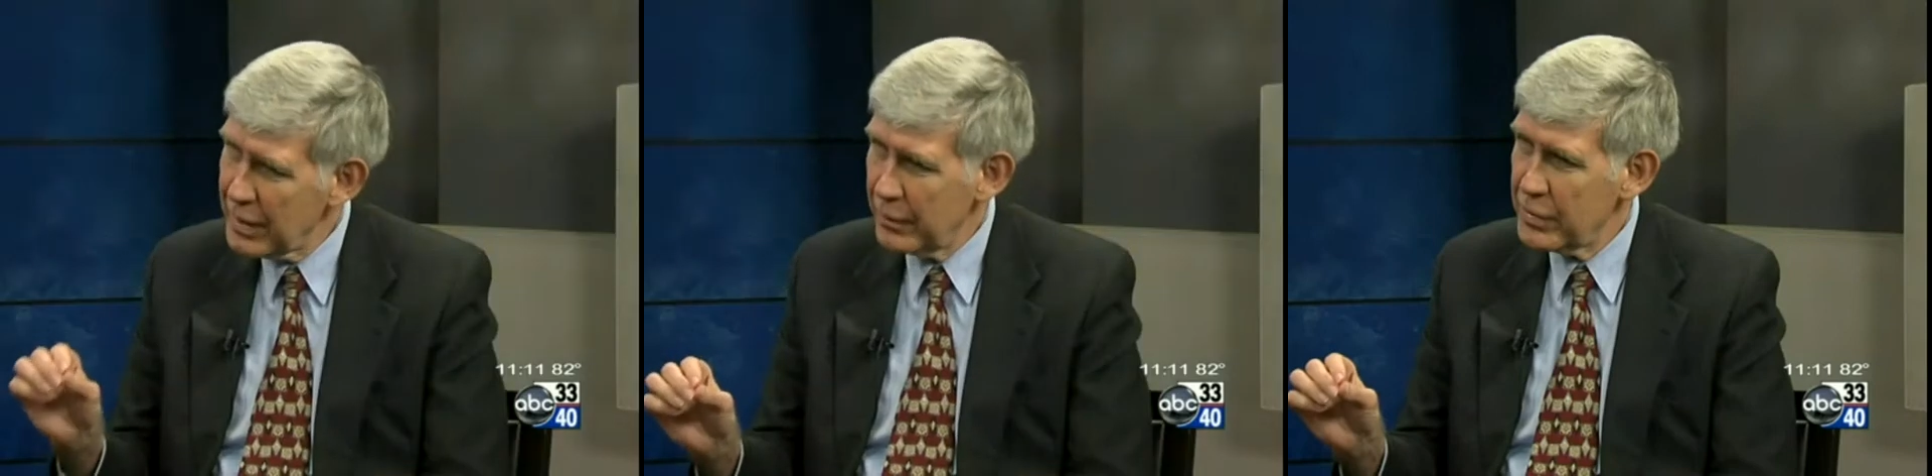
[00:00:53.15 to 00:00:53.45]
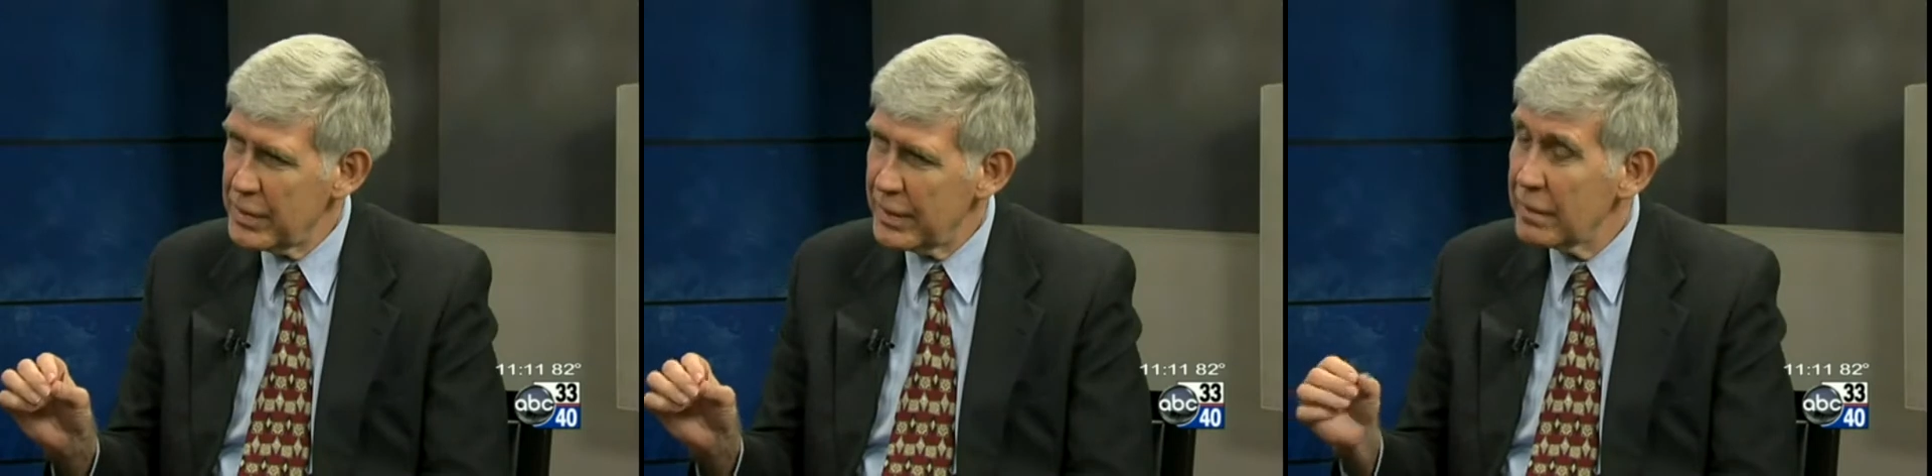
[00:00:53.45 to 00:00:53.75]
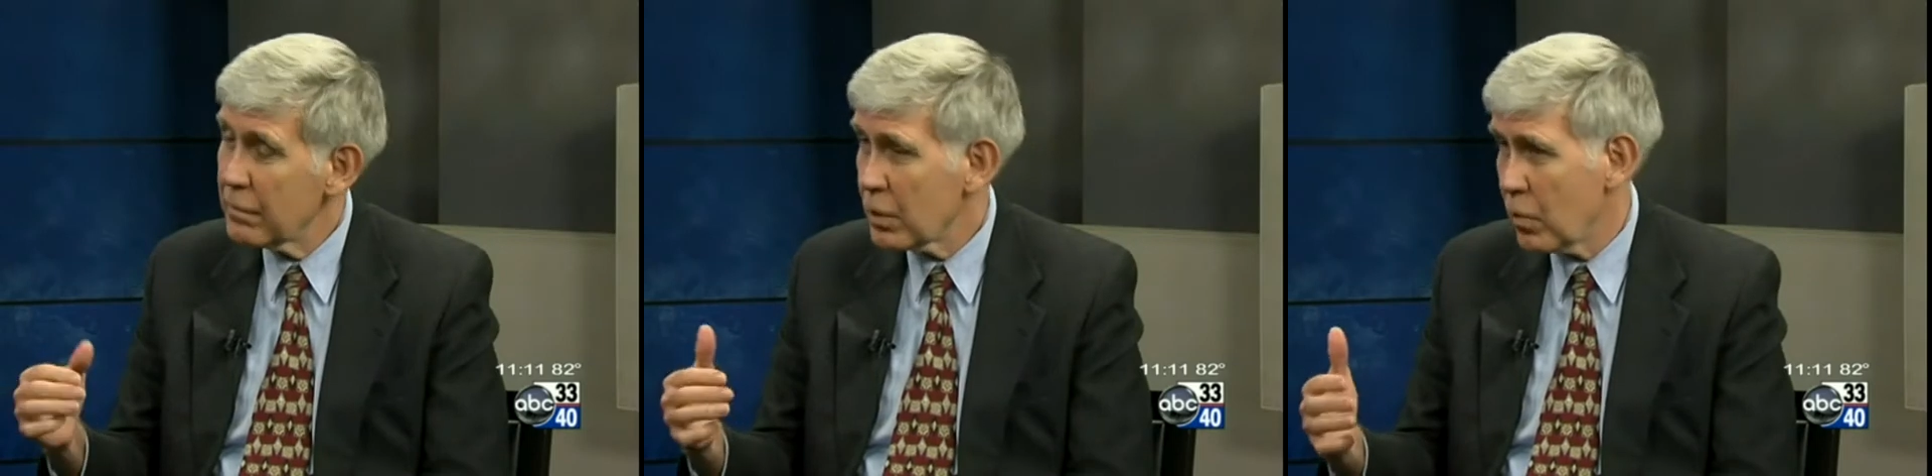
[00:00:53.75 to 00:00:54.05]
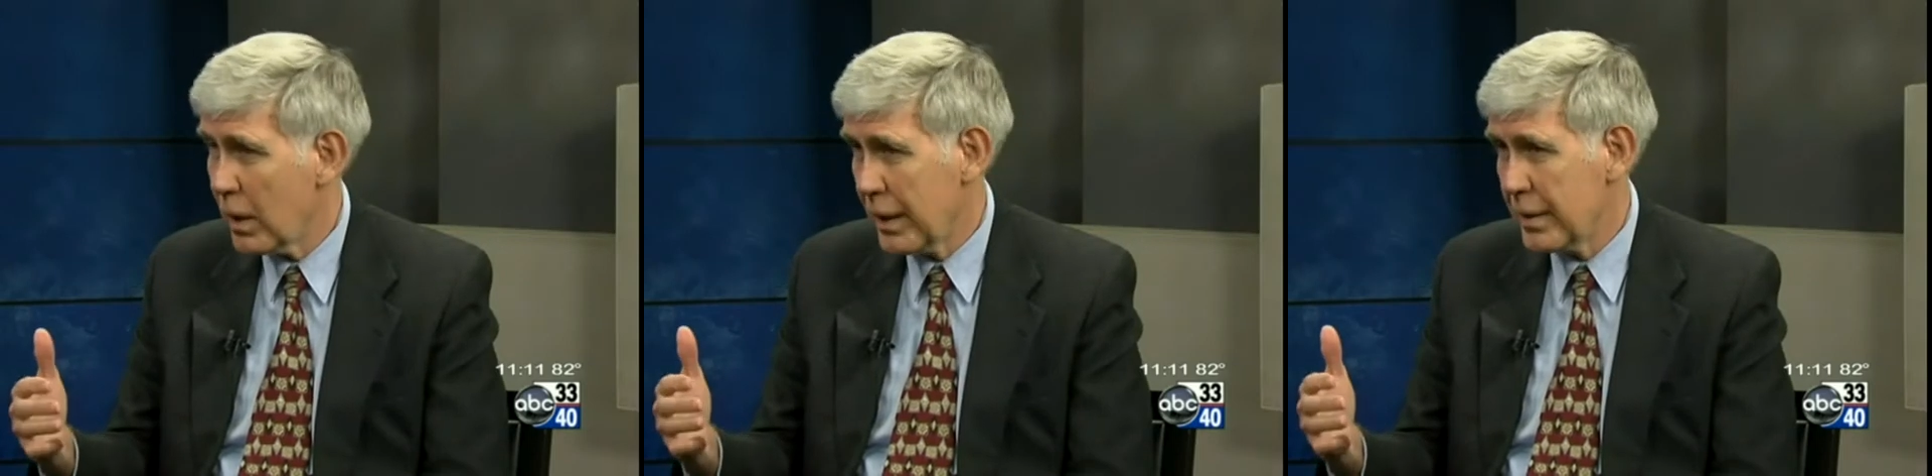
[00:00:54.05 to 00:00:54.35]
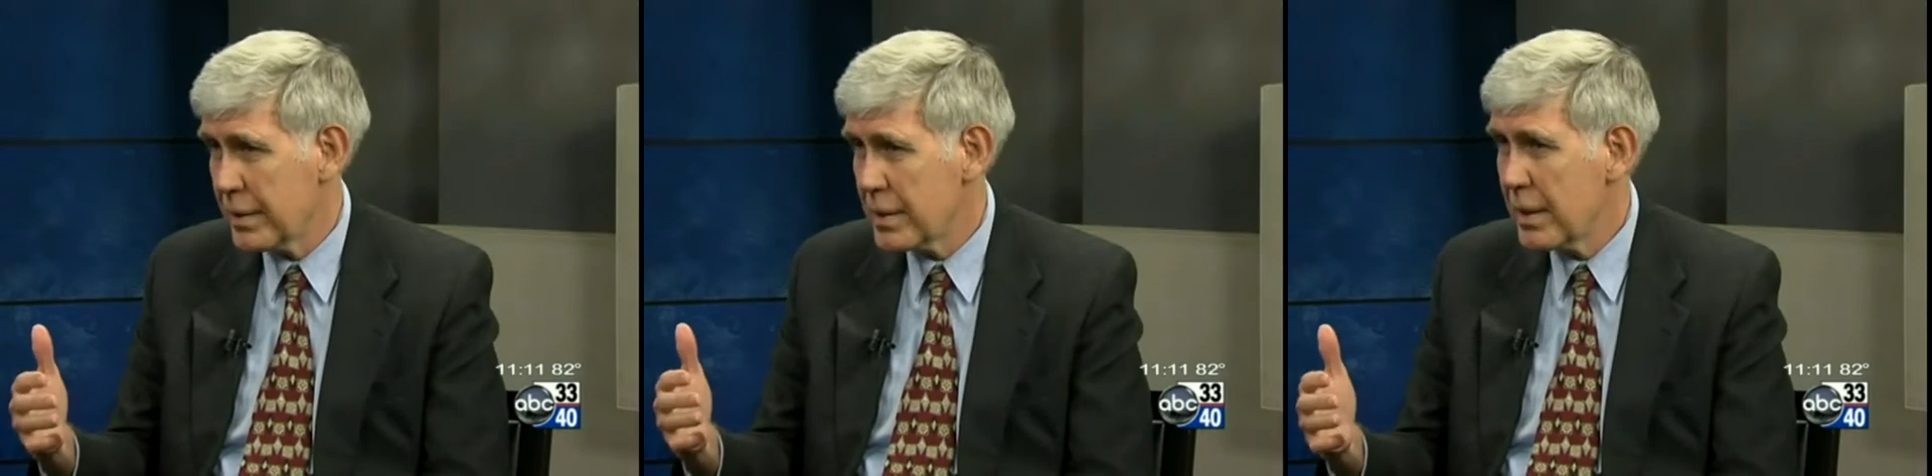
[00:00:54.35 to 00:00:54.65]
comforting
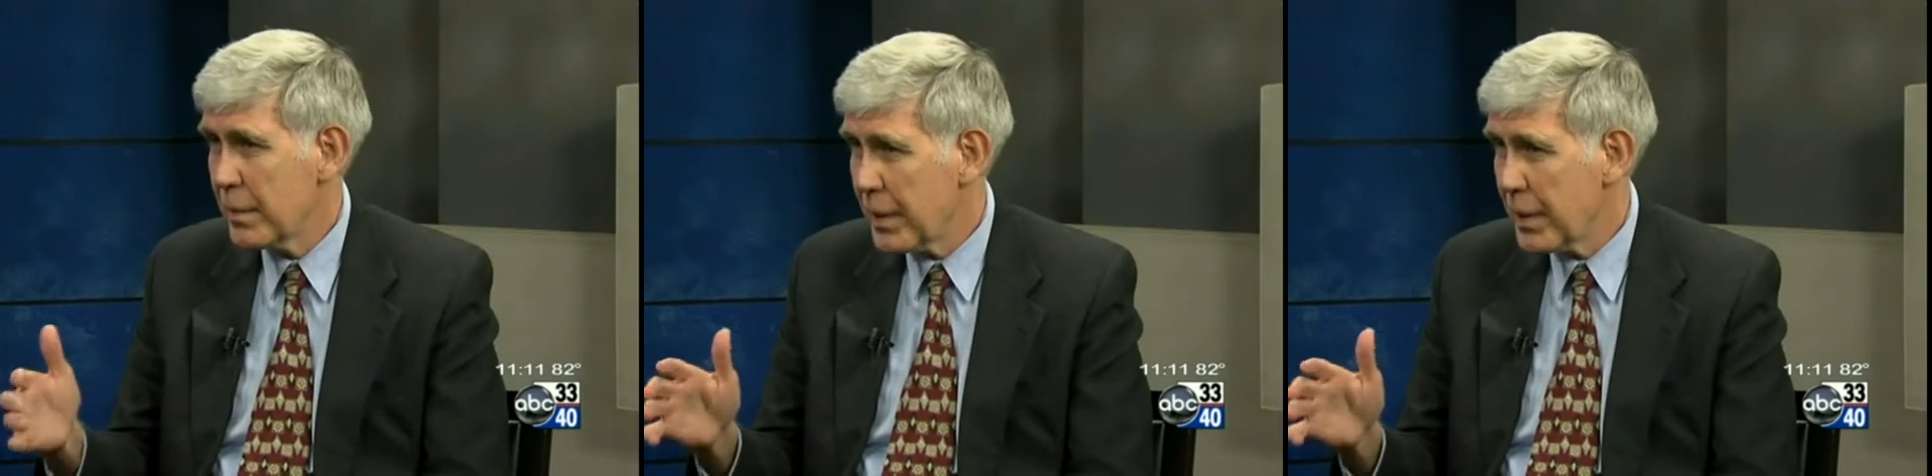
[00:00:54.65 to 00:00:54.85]
requires